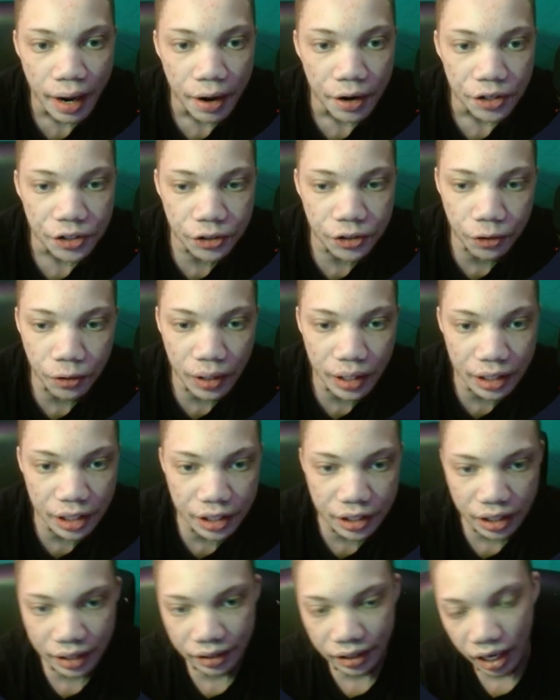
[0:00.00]
So in this
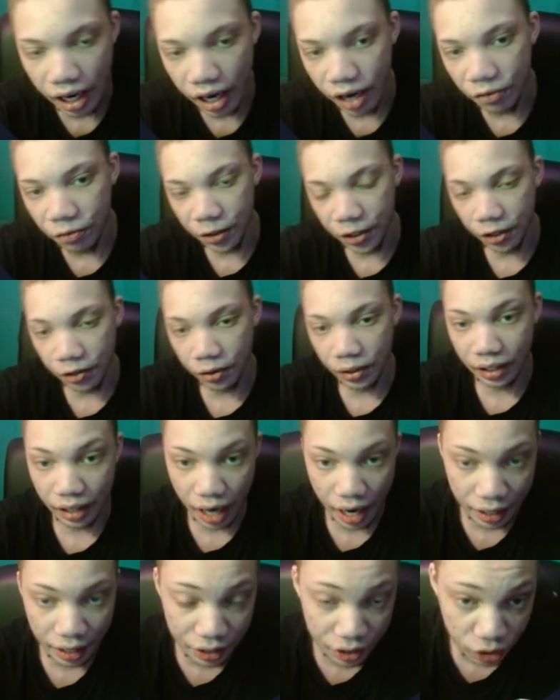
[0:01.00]
entire video, and
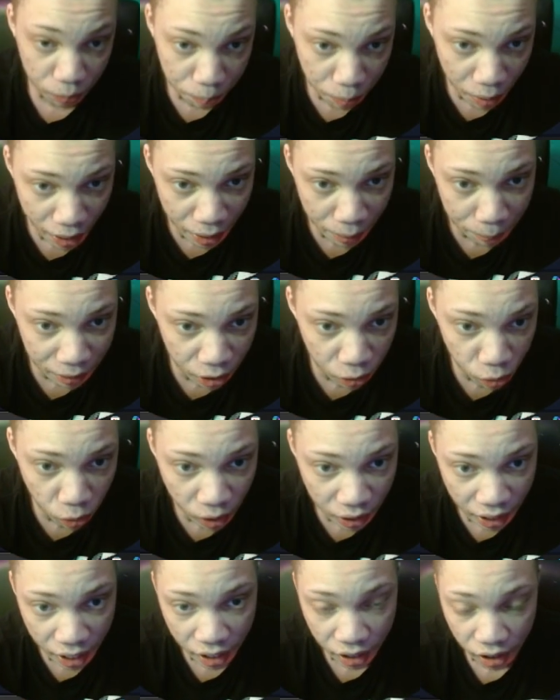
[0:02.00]
it's gonna probably be a 1
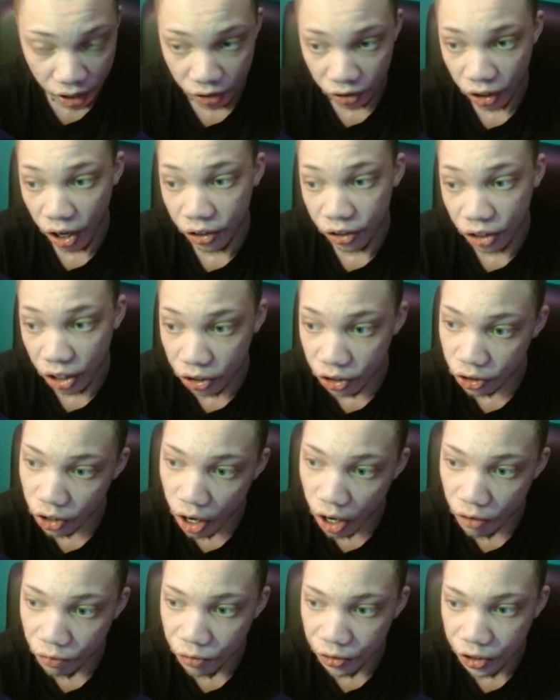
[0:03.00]
hour, another
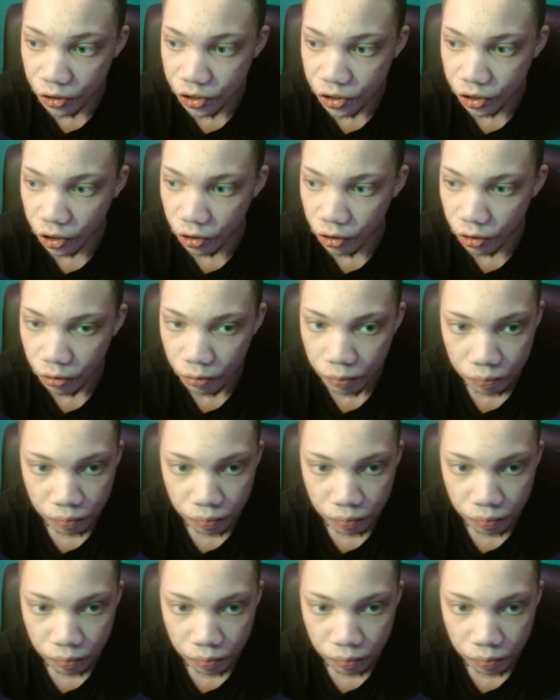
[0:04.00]
long video. So